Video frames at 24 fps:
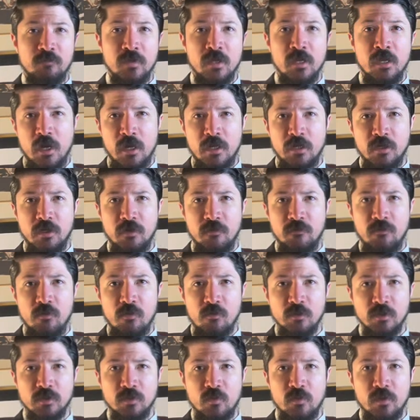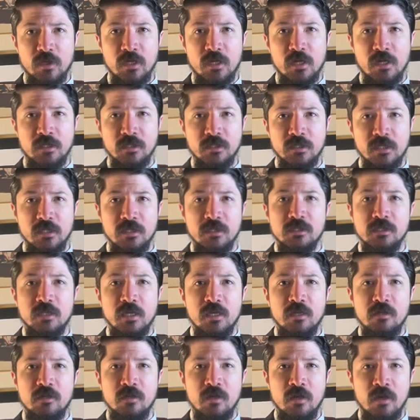not in a former 2019
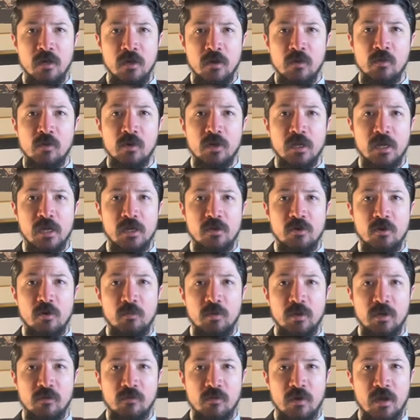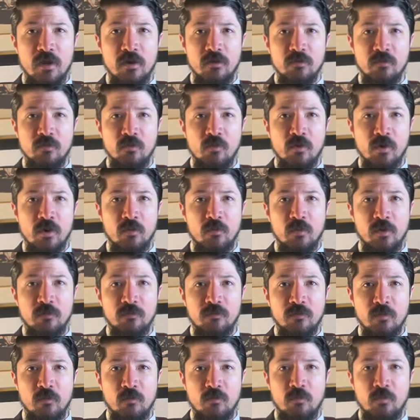state where it had nobody around, where it
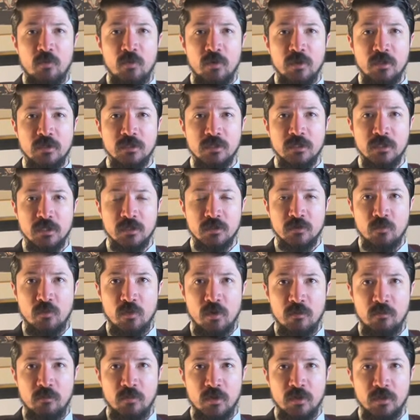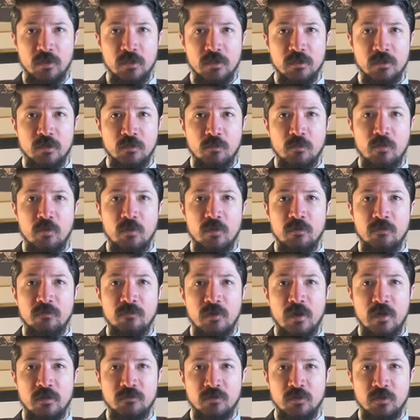went from 0.61 billion to
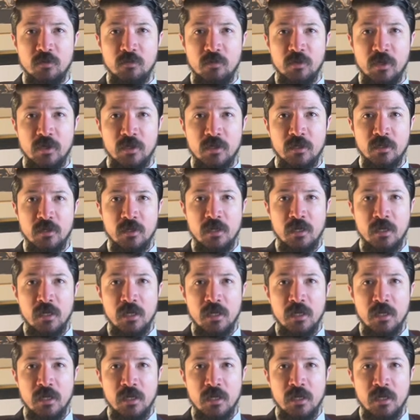0.52 billion,